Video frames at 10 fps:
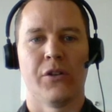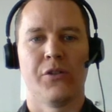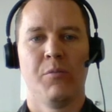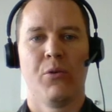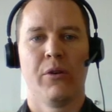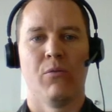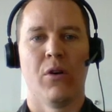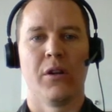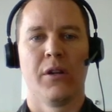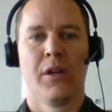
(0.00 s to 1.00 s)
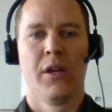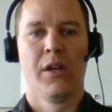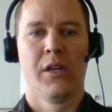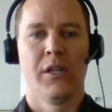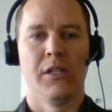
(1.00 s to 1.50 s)
2.1,
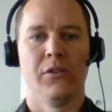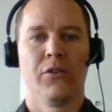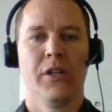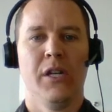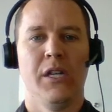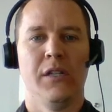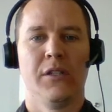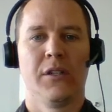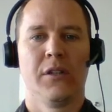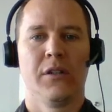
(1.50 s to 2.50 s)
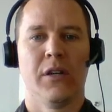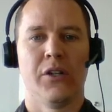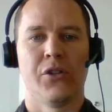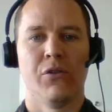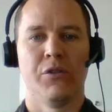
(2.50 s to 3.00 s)
is looking east
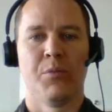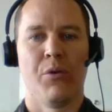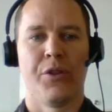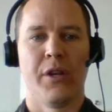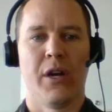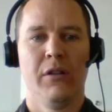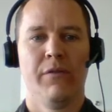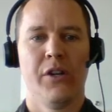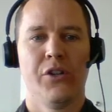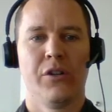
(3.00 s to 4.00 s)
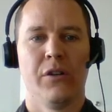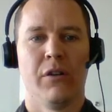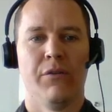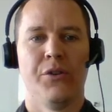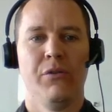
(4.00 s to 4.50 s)
and shows both the elevation
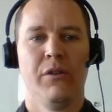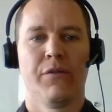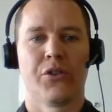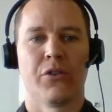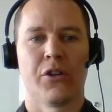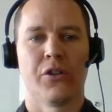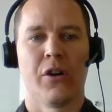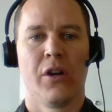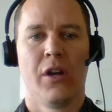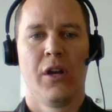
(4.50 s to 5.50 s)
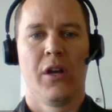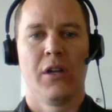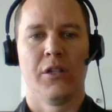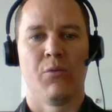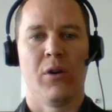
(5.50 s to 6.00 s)
of the new infrastructure
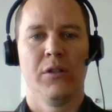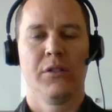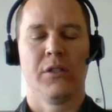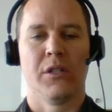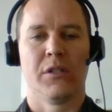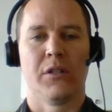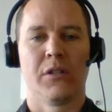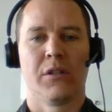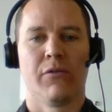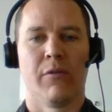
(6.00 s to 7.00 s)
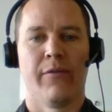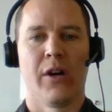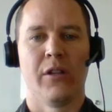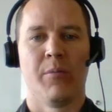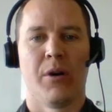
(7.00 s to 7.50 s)
as well as the distance from
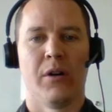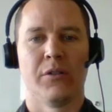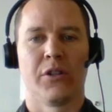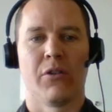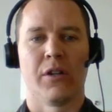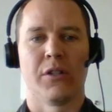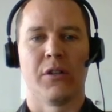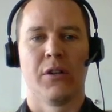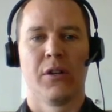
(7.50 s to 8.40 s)
Valley Ponds Crescent.